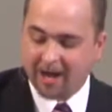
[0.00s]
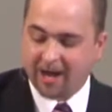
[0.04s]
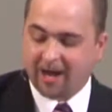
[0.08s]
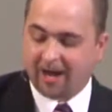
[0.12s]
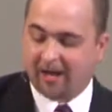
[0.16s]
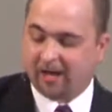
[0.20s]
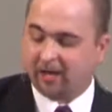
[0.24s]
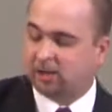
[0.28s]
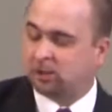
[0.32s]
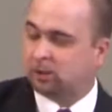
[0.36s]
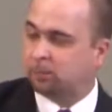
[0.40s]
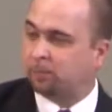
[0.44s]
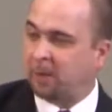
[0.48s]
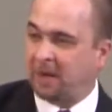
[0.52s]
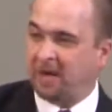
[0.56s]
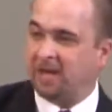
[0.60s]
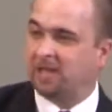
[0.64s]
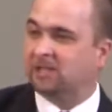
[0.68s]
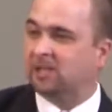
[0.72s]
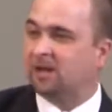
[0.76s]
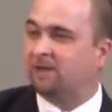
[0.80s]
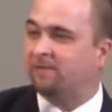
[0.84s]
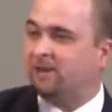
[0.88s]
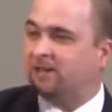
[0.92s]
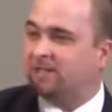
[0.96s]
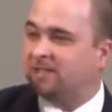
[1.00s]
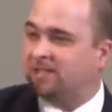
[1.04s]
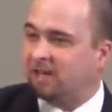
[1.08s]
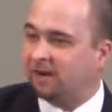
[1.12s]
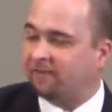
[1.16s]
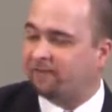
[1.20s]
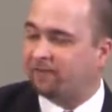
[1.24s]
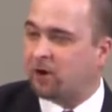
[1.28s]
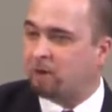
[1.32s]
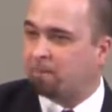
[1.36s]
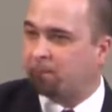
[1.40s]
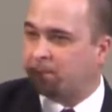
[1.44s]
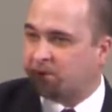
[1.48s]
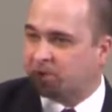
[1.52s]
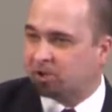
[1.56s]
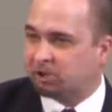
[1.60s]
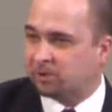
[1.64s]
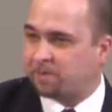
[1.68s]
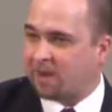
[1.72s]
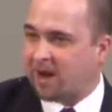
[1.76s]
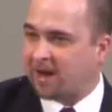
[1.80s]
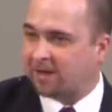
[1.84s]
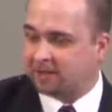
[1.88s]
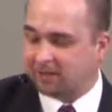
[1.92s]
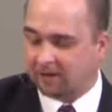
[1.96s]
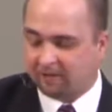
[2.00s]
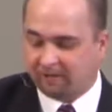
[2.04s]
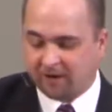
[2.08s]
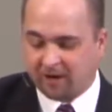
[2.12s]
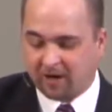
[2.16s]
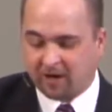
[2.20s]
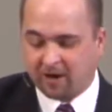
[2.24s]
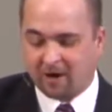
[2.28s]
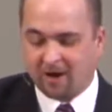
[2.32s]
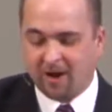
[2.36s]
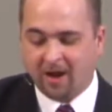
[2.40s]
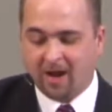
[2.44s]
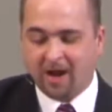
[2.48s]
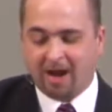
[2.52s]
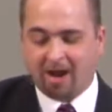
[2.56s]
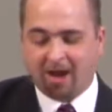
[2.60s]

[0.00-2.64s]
He speaks of a different perspective here,